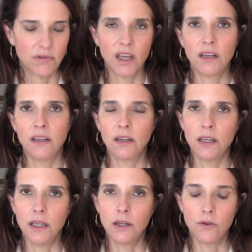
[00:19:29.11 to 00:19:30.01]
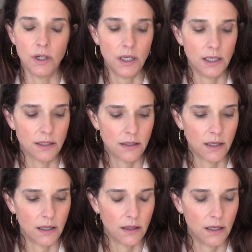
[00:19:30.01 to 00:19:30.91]
kind of yucky ingredients
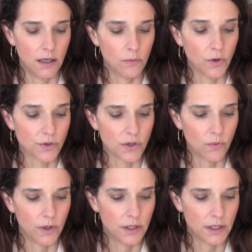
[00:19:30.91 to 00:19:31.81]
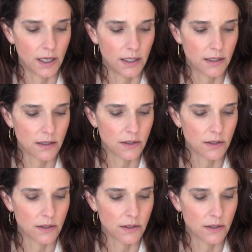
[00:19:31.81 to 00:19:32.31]
that the emulsion one does.